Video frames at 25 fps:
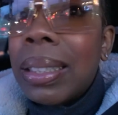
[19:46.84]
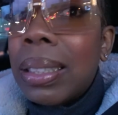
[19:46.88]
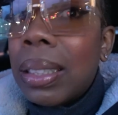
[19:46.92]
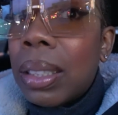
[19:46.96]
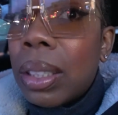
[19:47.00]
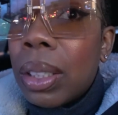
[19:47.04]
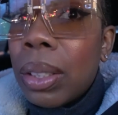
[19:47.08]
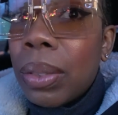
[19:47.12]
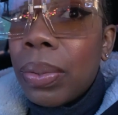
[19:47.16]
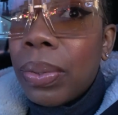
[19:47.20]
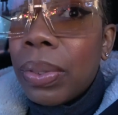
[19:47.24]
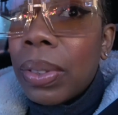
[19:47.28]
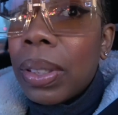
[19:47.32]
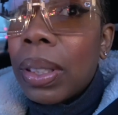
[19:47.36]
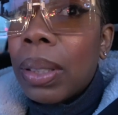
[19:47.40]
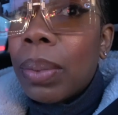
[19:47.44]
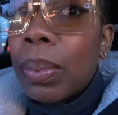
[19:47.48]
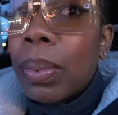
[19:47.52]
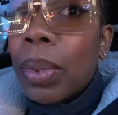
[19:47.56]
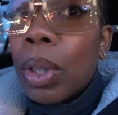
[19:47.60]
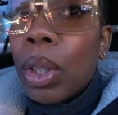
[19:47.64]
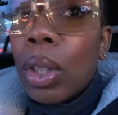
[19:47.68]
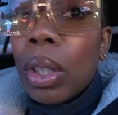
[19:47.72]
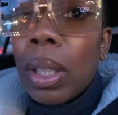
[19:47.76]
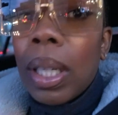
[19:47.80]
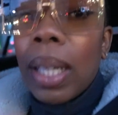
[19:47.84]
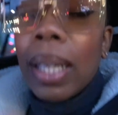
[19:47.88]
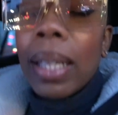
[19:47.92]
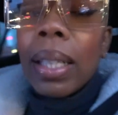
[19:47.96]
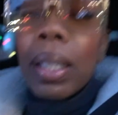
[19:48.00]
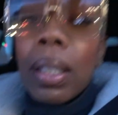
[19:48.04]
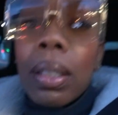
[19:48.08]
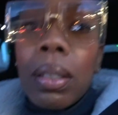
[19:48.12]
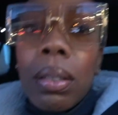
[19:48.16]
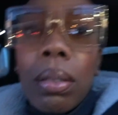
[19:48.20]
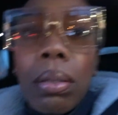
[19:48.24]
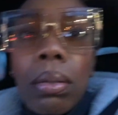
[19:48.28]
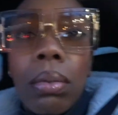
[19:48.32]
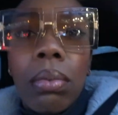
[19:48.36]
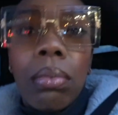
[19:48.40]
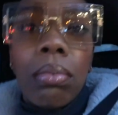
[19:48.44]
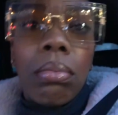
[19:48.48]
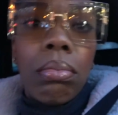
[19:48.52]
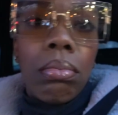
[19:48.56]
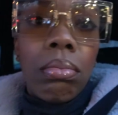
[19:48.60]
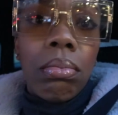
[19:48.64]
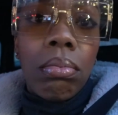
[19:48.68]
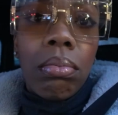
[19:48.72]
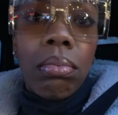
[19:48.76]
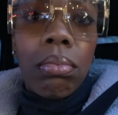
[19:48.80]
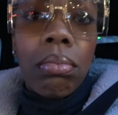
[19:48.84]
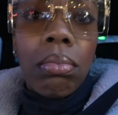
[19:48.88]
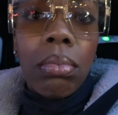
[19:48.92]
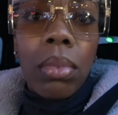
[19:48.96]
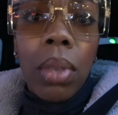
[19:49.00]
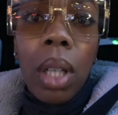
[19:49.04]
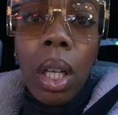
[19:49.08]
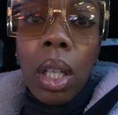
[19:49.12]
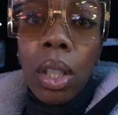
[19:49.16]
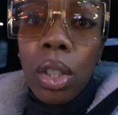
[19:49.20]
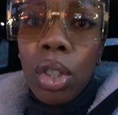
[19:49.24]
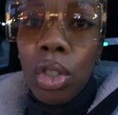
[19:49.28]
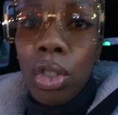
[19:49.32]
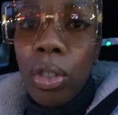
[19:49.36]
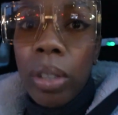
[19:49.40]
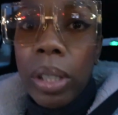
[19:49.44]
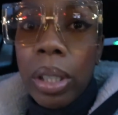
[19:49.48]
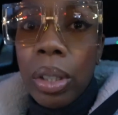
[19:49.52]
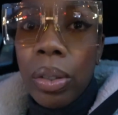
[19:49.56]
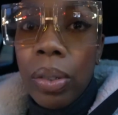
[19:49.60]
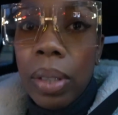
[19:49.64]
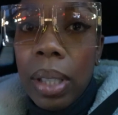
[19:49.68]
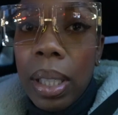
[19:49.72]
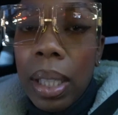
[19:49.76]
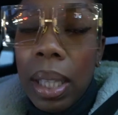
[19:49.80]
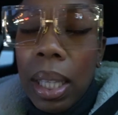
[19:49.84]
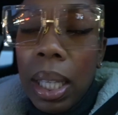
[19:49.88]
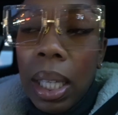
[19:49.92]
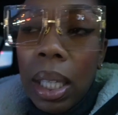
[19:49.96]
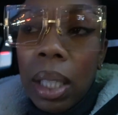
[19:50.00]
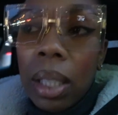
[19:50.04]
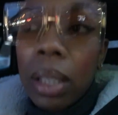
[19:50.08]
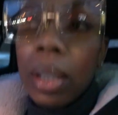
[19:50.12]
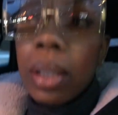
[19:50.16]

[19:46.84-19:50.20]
hopefully we're not like underdressed or anything.